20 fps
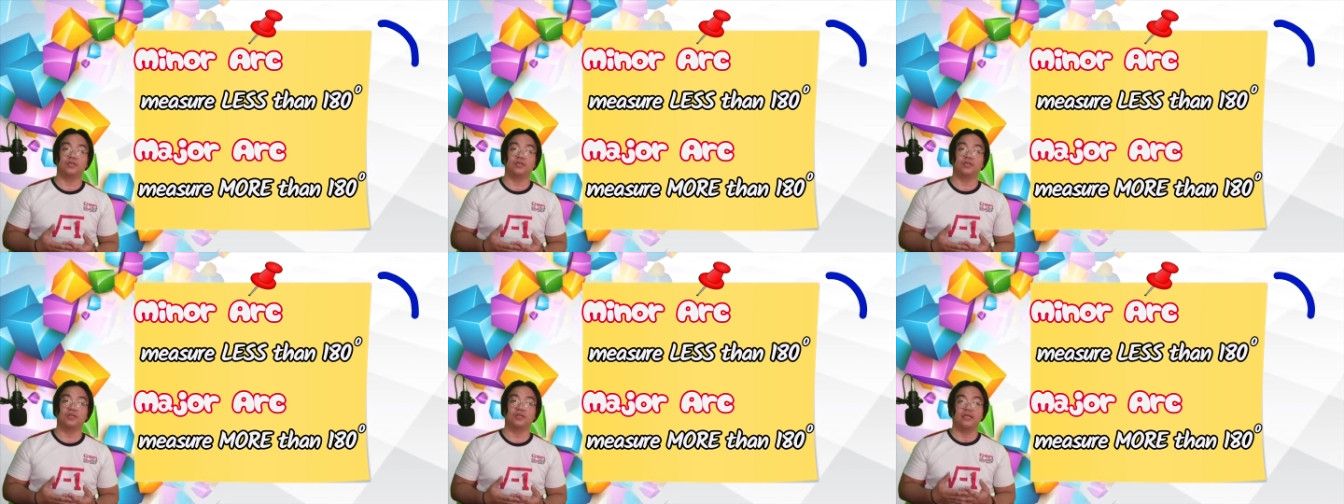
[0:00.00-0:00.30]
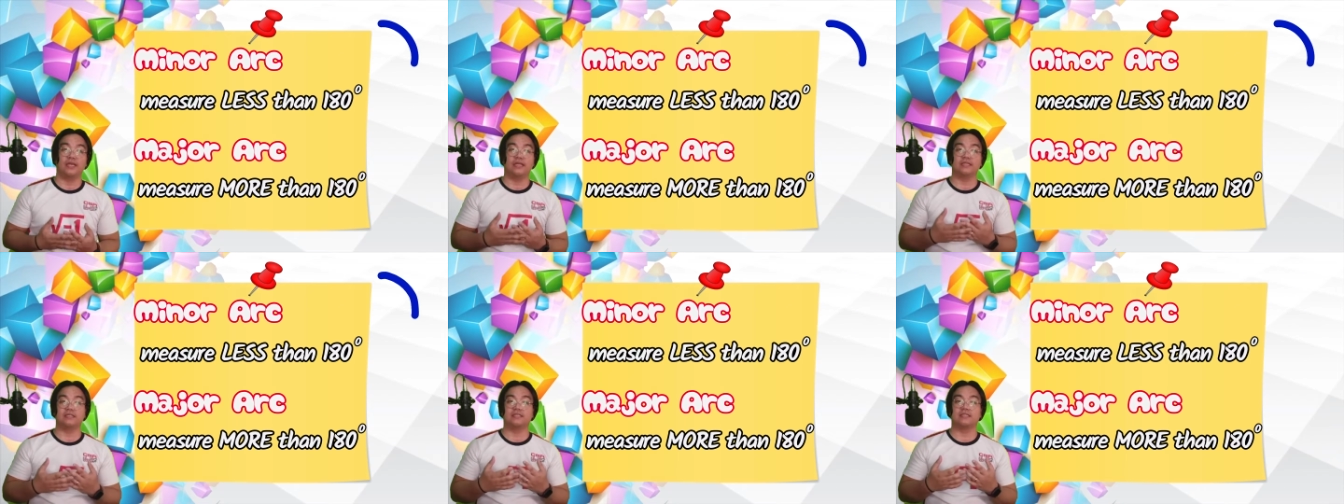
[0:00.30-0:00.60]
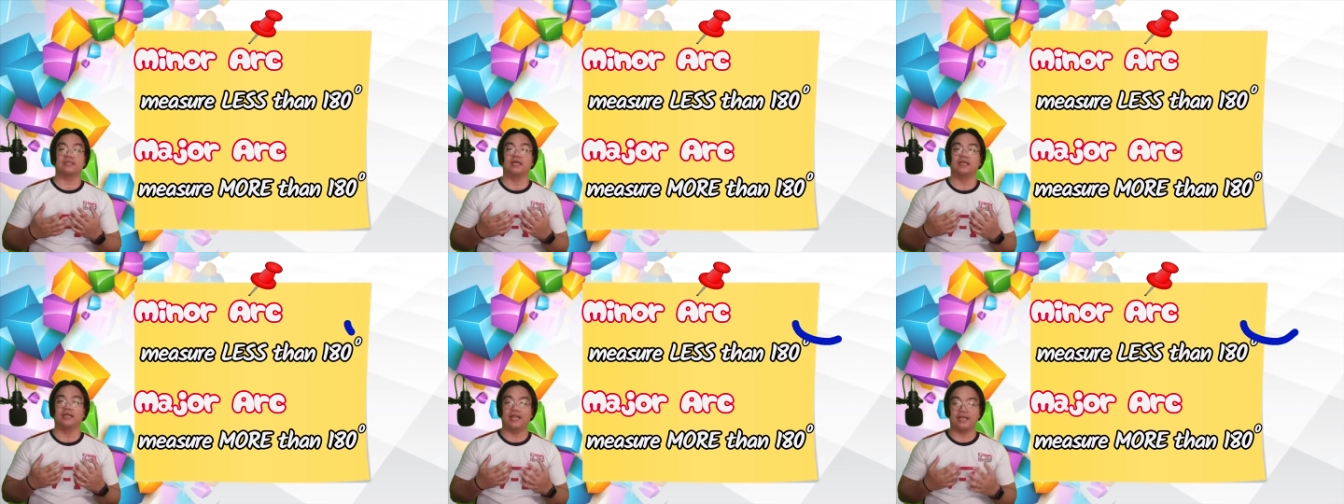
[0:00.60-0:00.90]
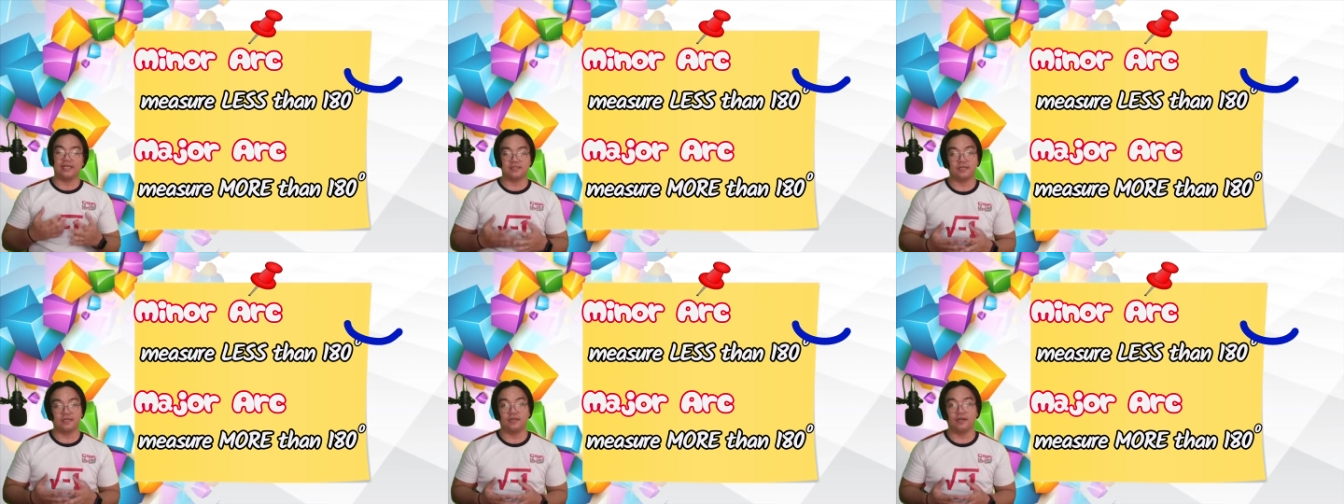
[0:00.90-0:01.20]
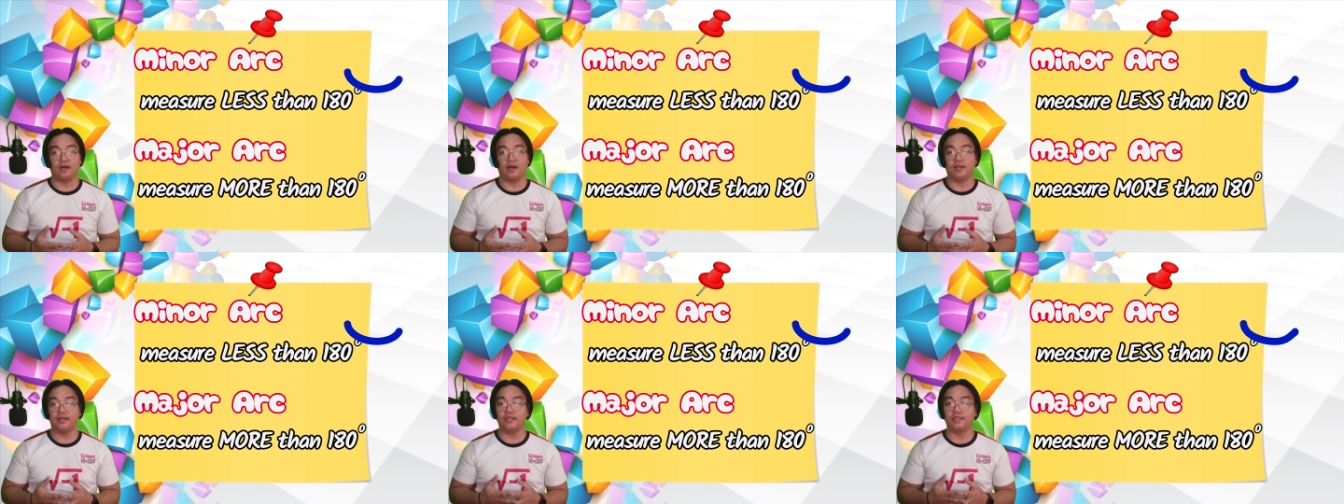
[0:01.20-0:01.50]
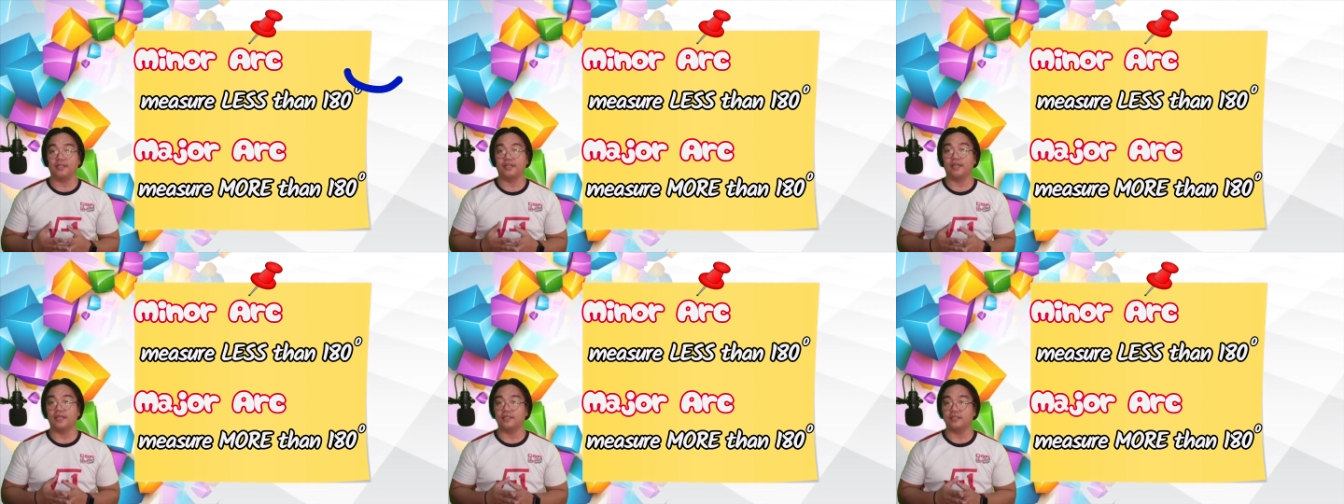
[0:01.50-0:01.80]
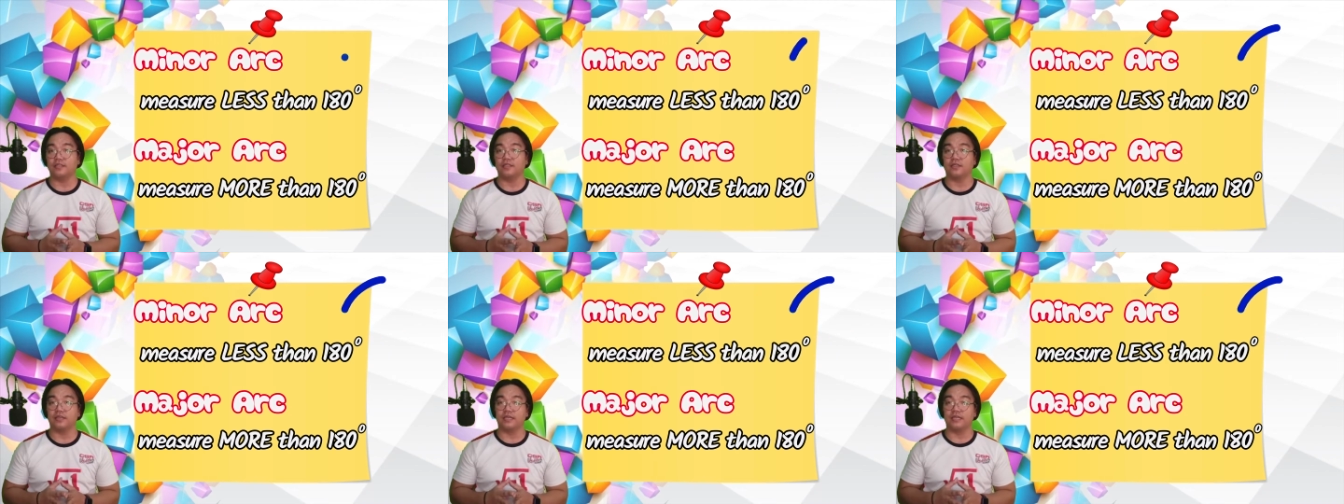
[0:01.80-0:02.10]
is less than one hundred eighty
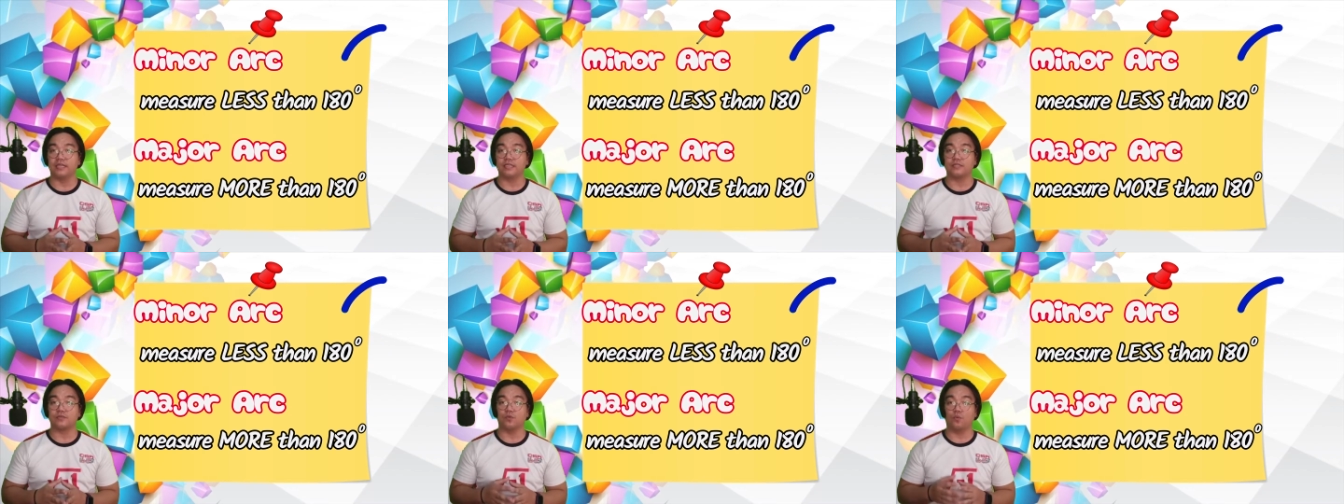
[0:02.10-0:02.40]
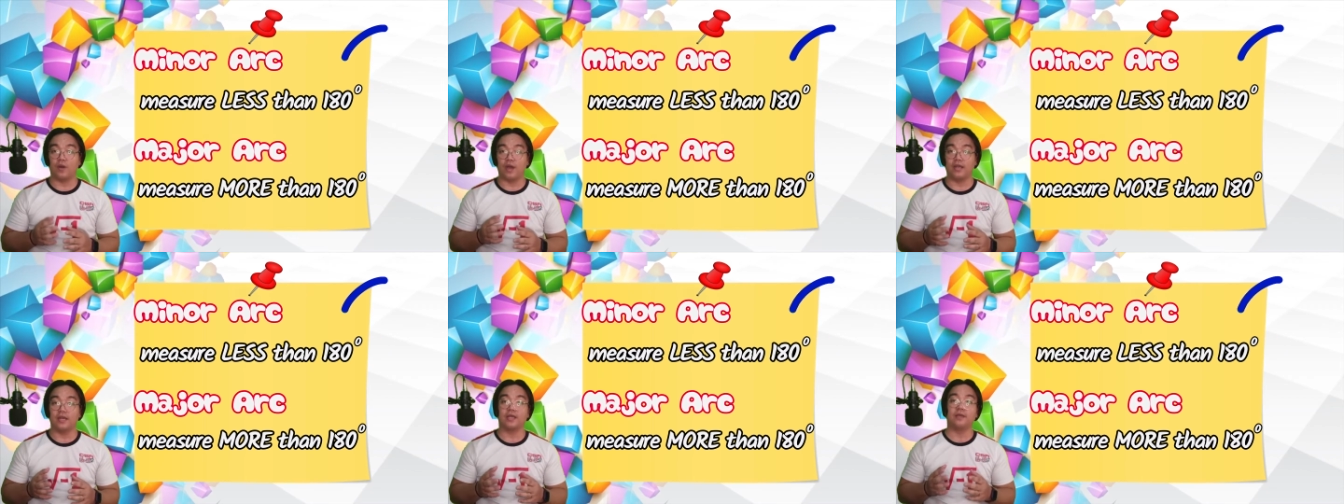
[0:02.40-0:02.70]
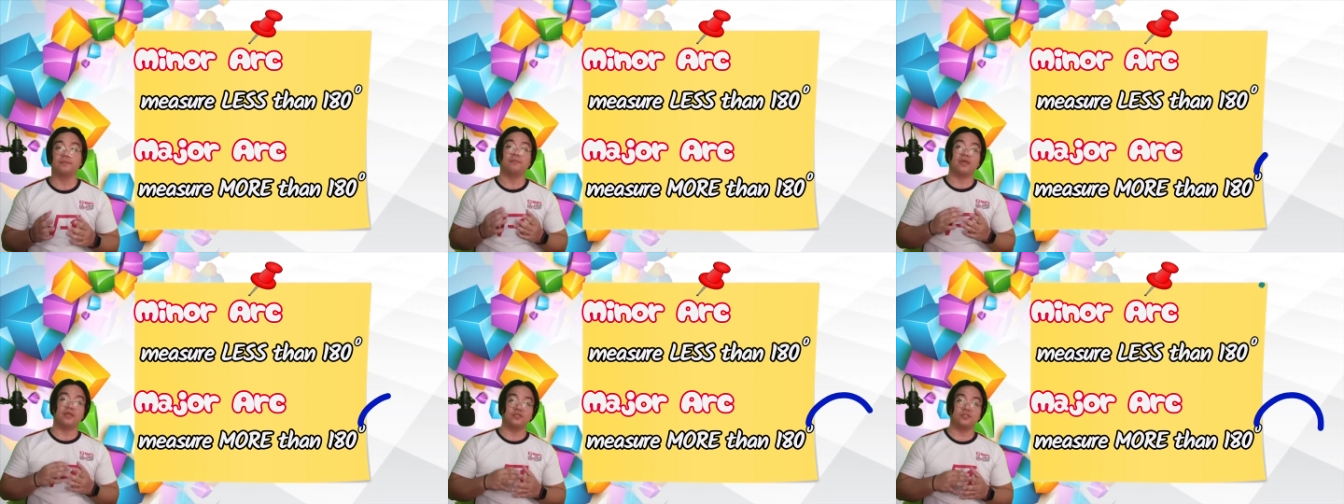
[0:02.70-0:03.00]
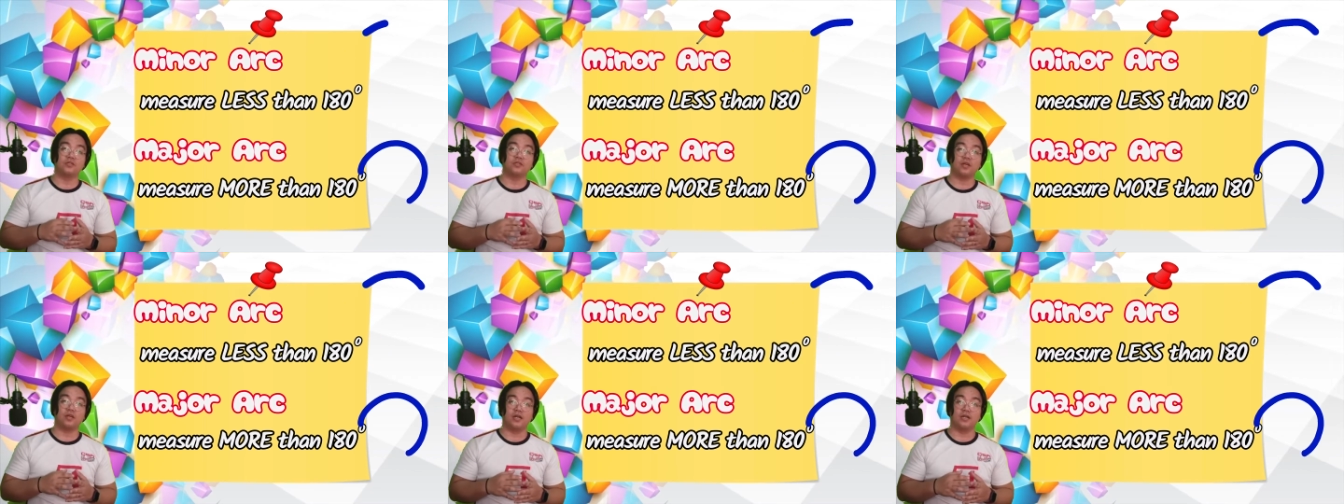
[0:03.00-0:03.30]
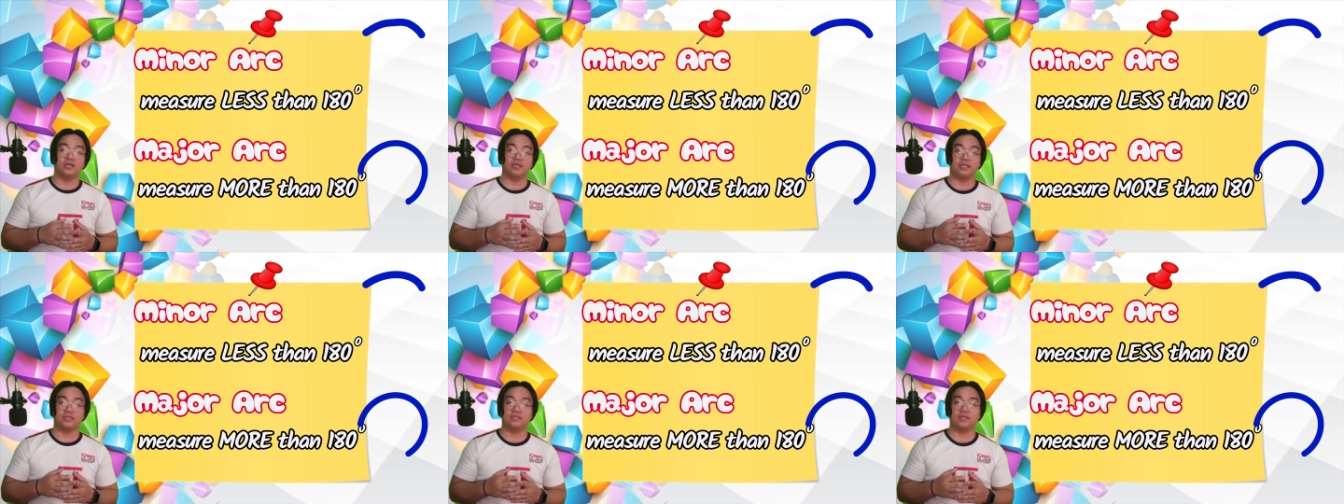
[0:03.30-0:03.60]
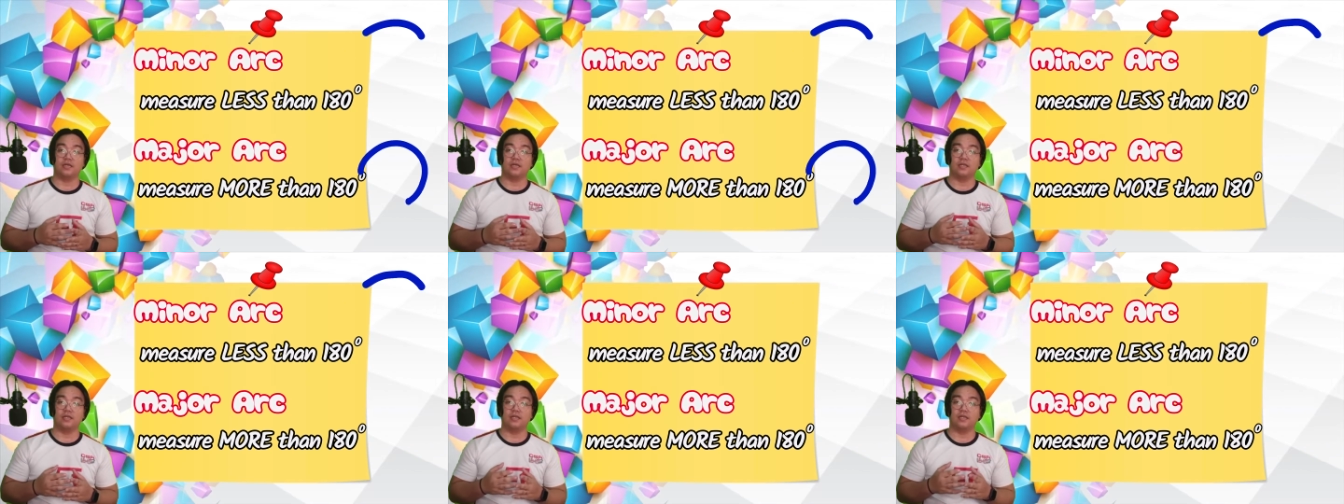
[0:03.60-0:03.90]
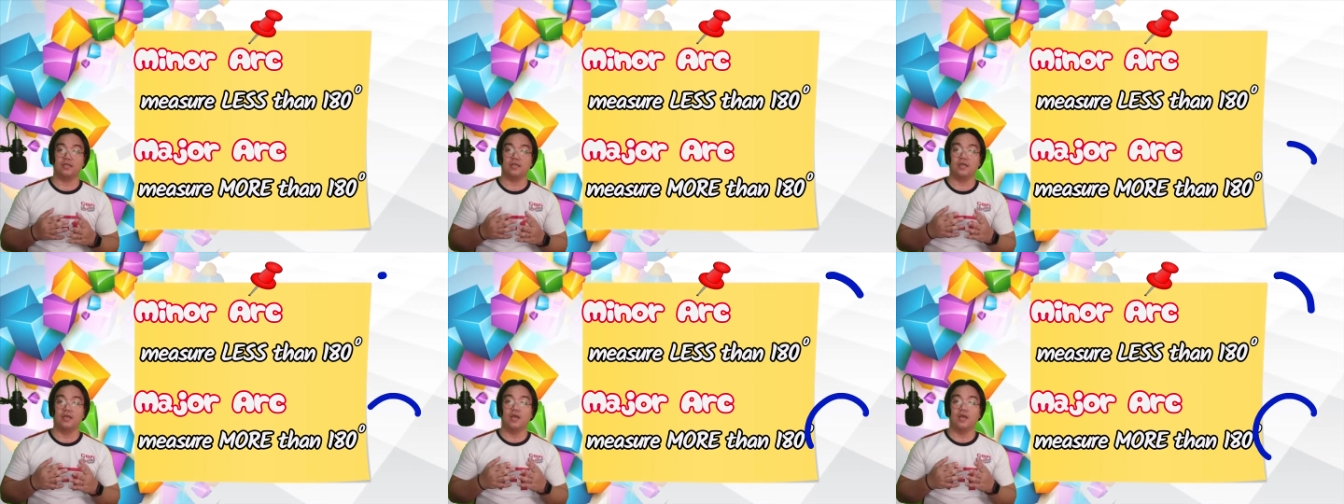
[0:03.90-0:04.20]
degrees, while a major arc is
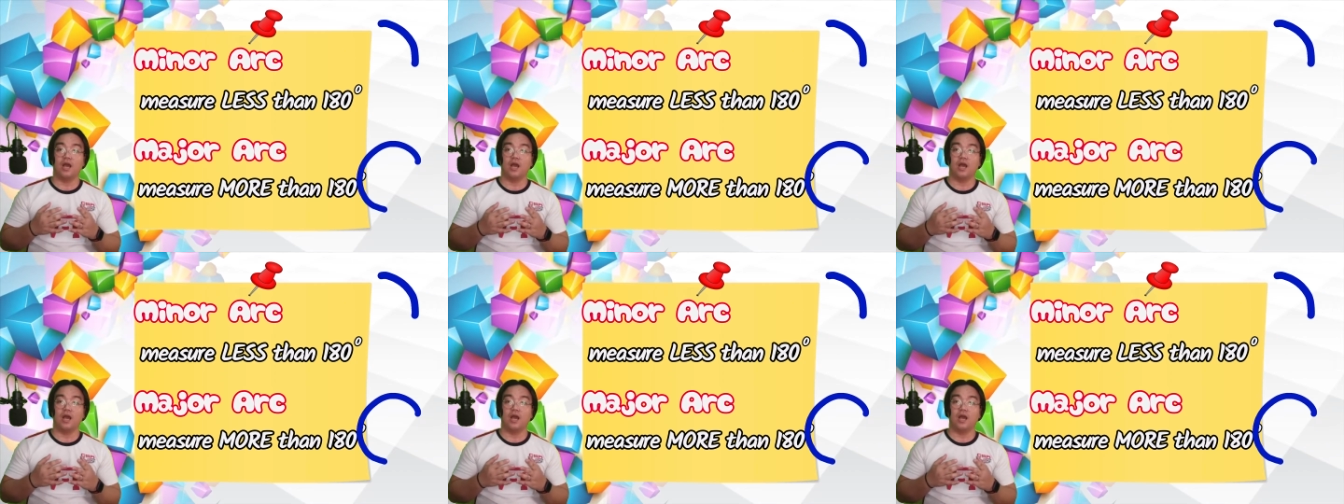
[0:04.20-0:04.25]
an